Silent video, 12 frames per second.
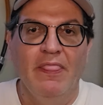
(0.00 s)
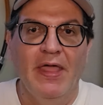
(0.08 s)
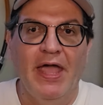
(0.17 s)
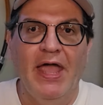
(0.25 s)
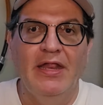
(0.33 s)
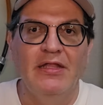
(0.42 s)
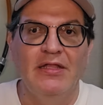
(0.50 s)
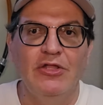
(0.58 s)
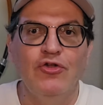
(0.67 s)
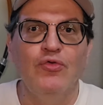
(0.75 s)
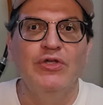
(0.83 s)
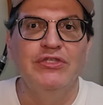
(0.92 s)
that
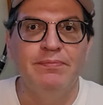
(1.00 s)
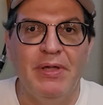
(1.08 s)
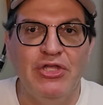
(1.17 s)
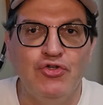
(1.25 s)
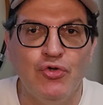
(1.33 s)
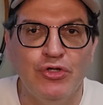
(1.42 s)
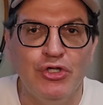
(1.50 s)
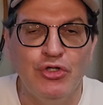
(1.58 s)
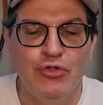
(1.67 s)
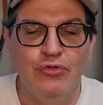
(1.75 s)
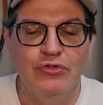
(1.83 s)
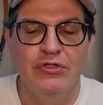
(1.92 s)
increase spatial
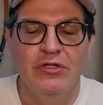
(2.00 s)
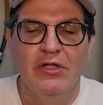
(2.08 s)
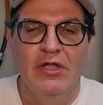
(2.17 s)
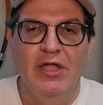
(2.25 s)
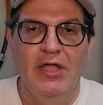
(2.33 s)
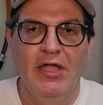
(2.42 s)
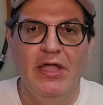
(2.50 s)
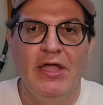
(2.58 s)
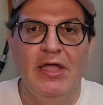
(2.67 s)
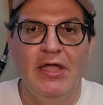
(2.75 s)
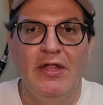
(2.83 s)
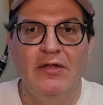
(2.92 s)
cues
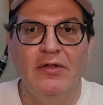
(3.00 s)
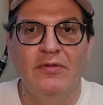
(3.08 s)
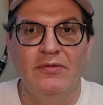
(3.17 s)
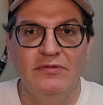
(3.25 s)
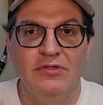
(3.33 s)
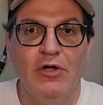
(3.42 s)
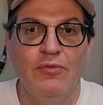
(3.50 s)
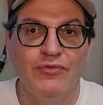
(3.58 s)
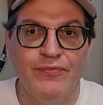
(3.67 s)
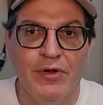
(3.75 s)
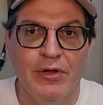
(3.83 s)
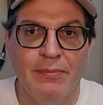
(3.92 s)
and Doug
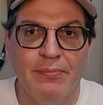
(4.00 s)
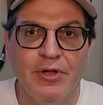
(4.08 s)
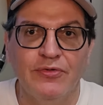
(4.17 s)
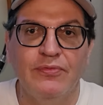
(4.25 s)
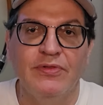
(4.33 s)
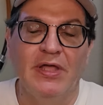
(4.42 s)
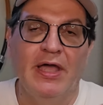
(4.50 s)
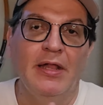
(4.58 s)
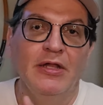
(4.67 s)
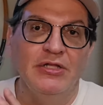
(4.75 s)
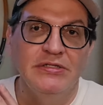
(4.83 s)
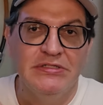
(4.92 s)
was very impressed with
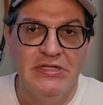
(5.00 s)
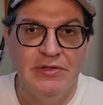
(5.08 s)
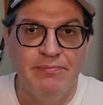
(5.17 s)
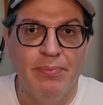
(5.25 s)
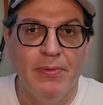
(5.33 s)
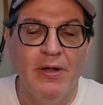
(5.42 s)
that. Steve